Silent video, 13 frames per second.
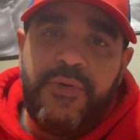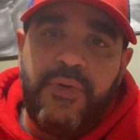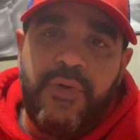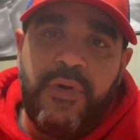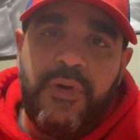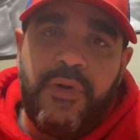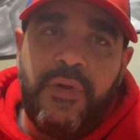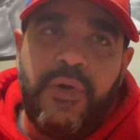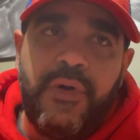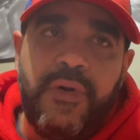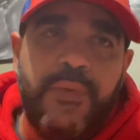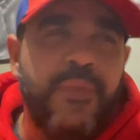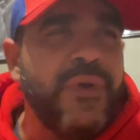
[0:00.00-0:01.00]

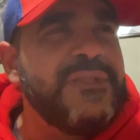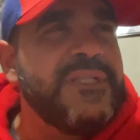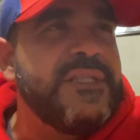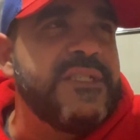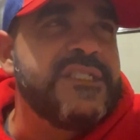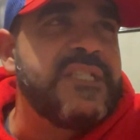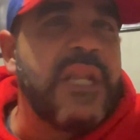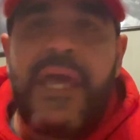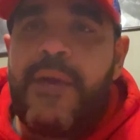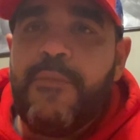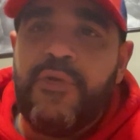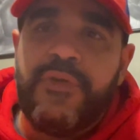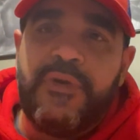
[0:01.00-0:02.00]
or what is it, the
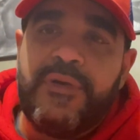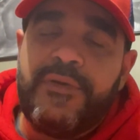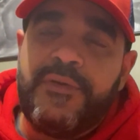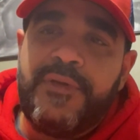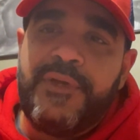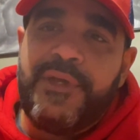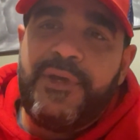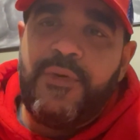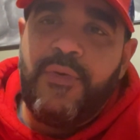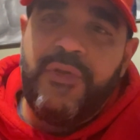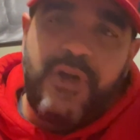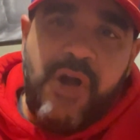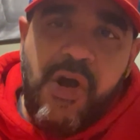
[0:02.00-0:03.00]
slab or
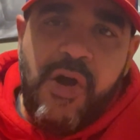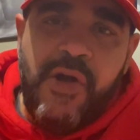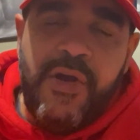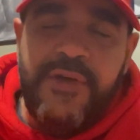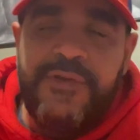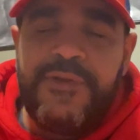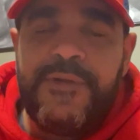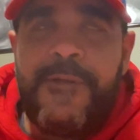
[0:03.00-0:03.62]
the card?